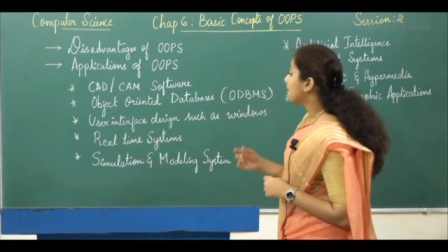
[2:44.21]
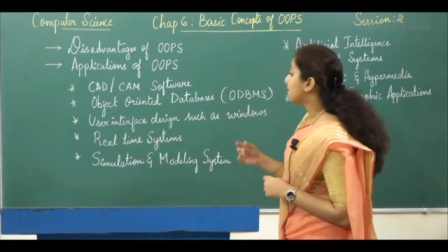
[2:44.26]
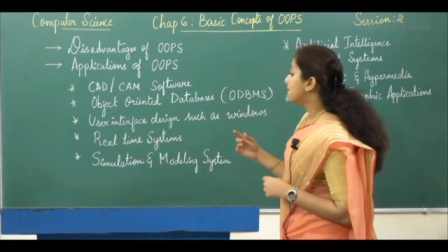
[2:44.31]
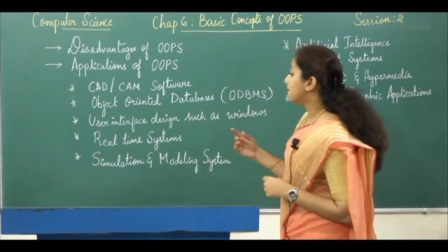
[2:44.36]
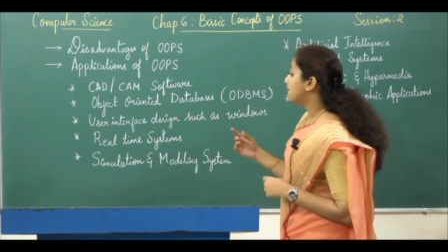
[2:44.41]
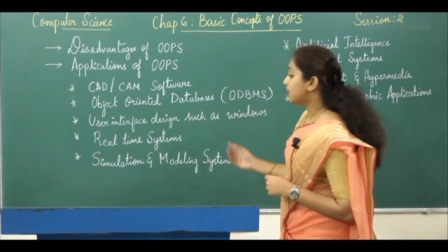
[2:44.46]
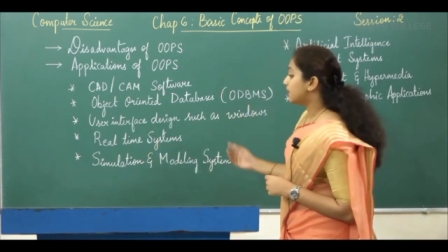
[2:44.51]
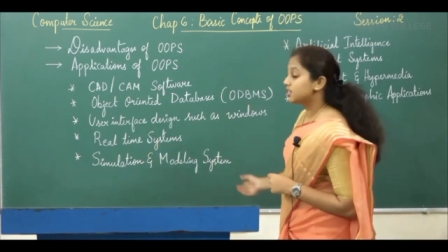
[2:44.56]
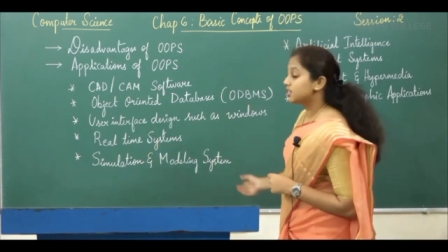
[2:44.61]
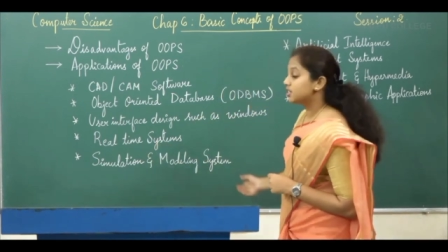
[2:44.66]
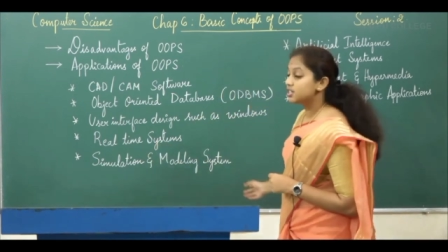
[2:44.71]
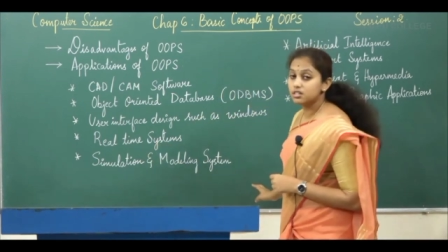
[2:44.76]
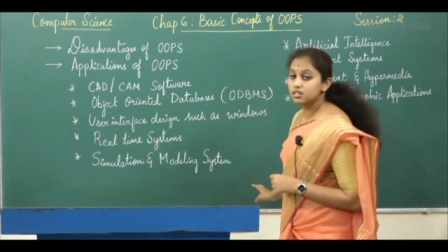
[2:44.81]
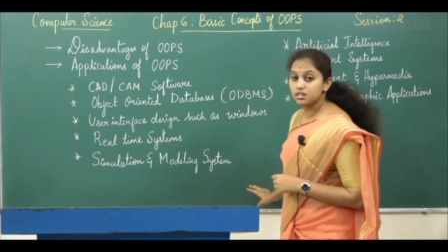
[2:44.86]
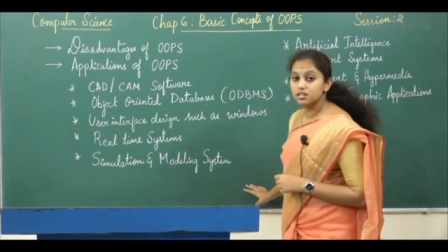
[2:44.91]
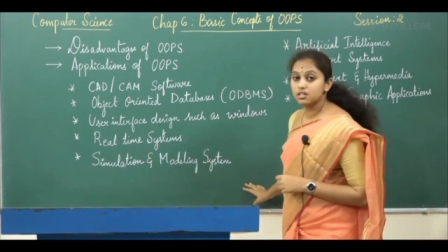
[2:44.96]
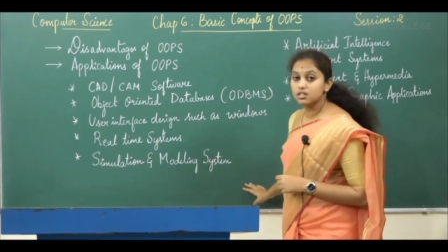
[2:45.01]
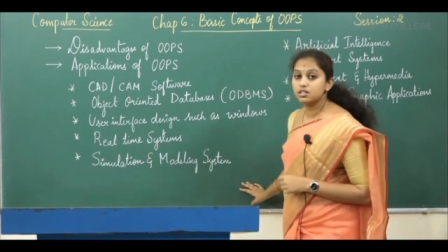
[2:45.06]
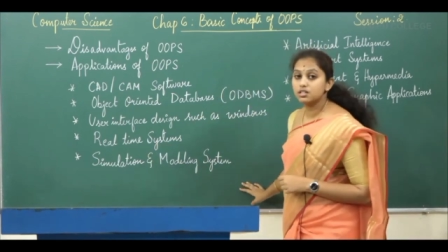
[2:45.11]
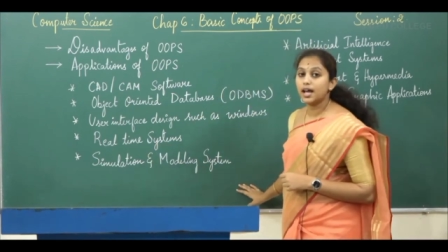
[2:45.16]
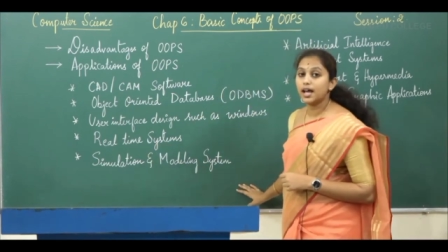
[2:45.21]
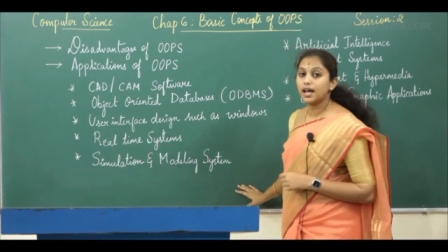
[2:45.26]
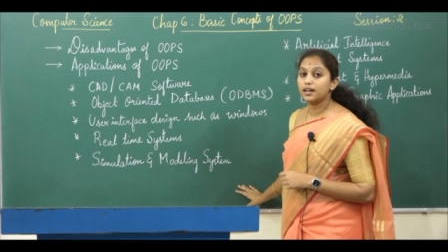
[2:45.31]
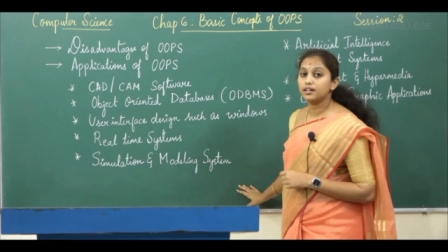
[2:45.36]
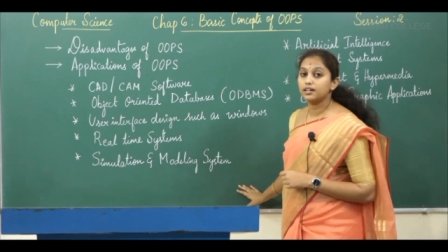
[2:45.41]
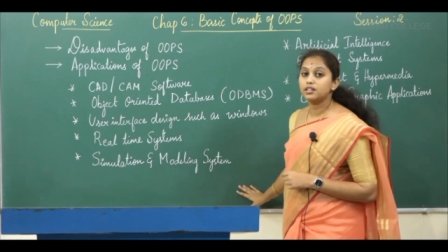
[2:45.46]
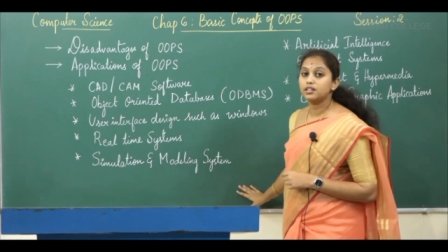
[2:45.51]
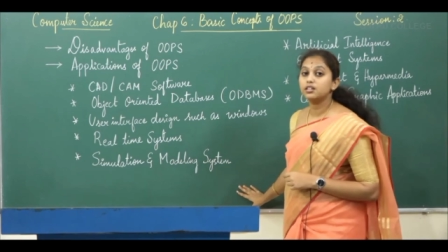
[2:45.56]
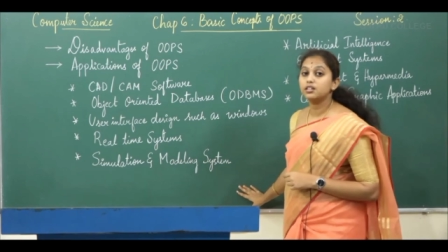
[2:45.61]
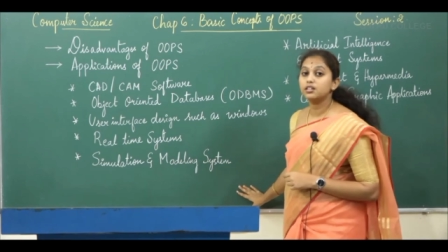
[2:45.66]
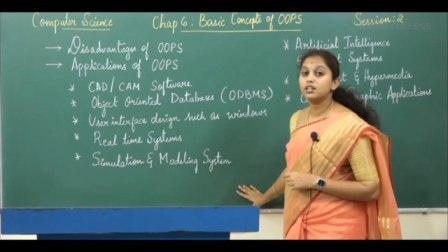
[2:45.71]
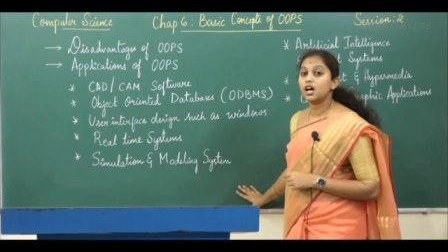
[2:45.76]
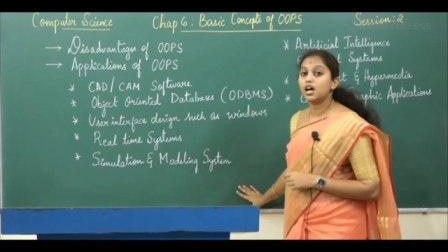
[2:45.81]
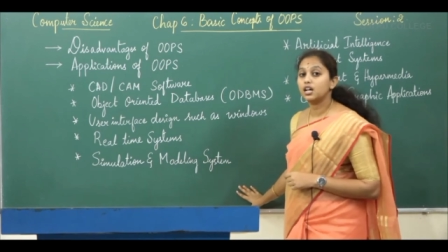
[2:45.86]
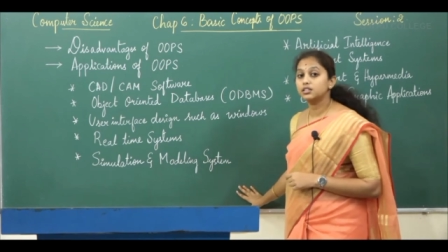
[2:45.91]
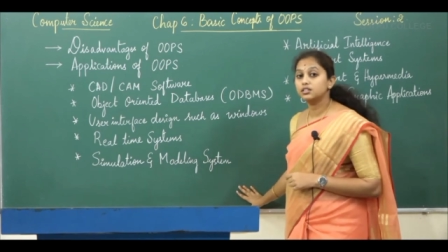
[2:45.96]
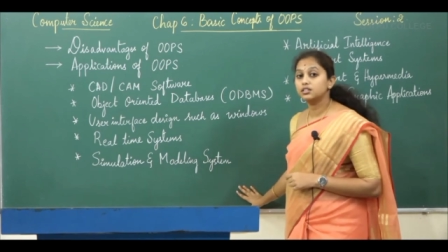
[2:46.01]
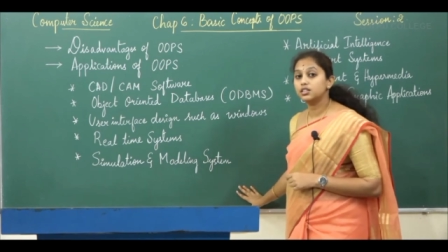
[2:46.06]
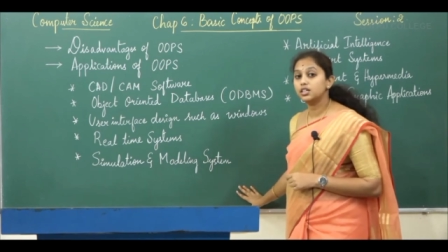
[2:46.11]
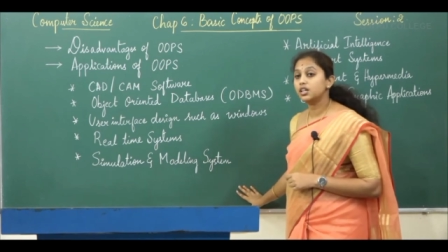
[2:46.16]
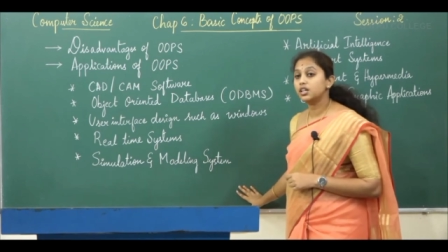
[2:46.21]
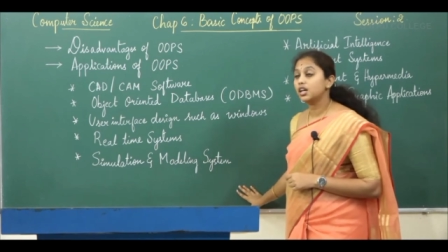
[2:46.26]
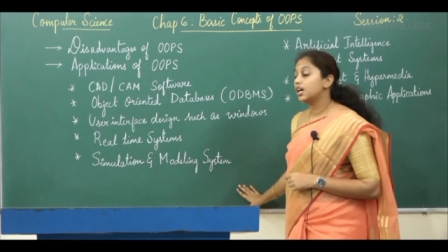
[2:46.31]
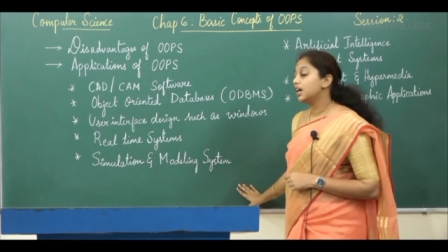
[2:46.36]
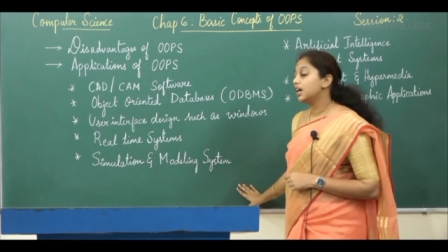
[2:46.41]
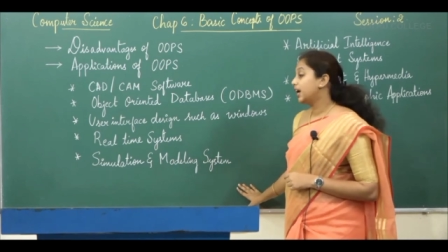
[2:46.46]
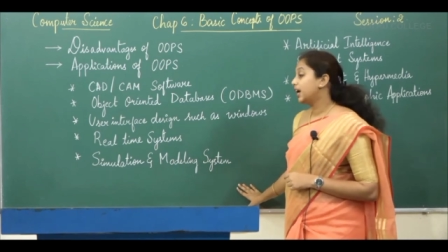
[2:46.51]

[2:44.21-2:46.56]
medicines and in other